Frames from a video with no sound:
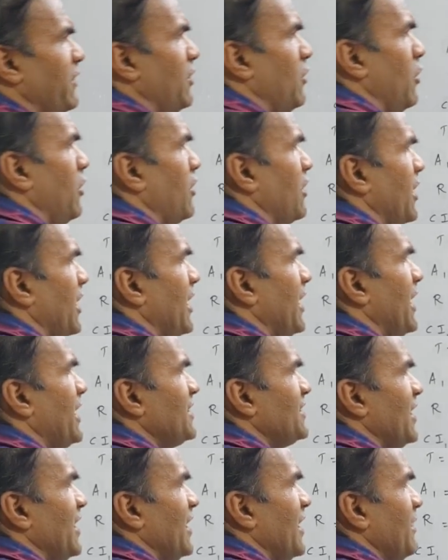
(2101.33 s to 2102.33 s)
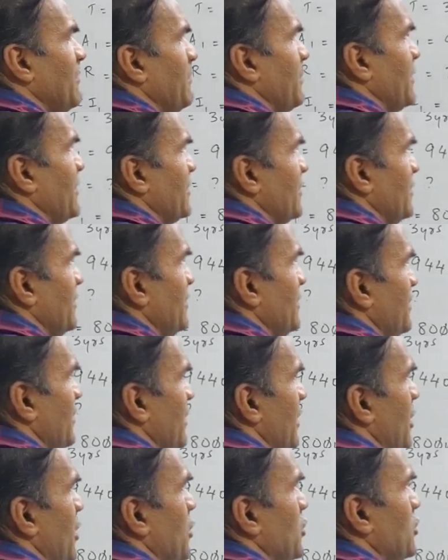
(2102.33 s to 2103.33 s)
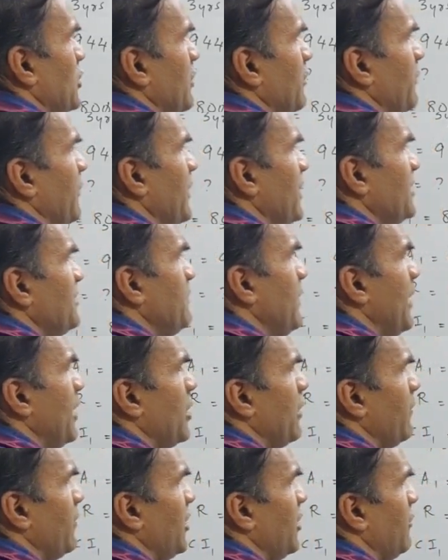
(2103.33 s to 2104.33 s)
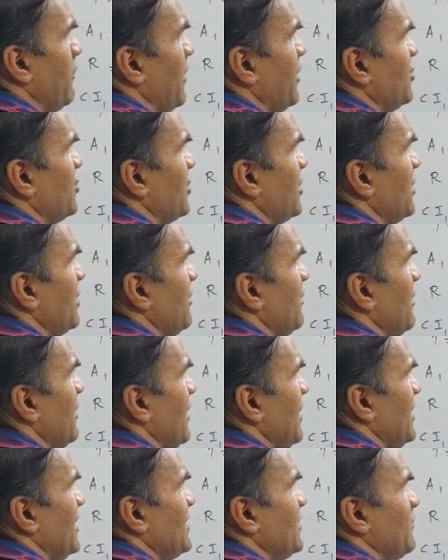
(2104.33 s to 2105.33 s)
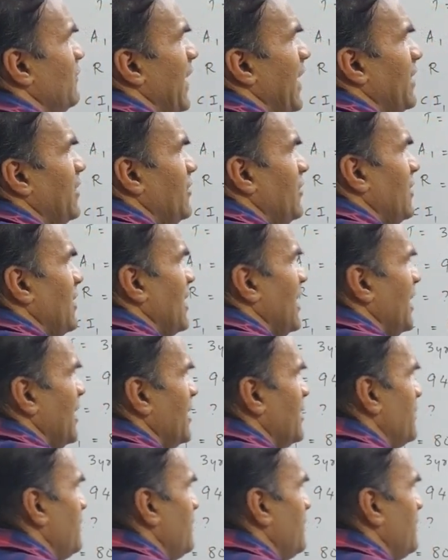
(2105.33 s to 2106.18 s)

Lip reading: got rate as 18%. So the first part of the question is find the rate.